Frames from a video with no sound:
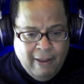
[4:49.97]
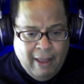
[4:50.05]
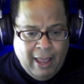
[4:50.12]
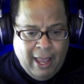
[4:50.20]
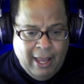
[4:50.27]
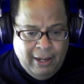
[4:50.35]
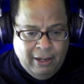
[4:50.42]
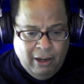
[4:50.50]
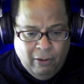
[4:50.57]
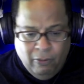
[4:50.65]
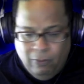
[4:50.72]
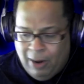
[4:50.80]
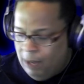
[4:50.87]
and
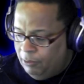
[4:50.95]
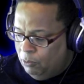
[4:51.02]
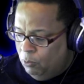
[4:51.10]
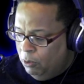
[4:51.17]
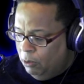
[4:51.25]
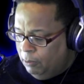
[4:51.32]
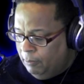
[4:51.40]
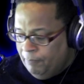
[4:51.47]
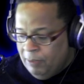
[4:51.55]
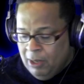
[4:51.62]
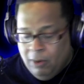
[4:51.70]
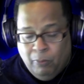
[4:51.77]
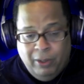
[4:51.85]
around the world.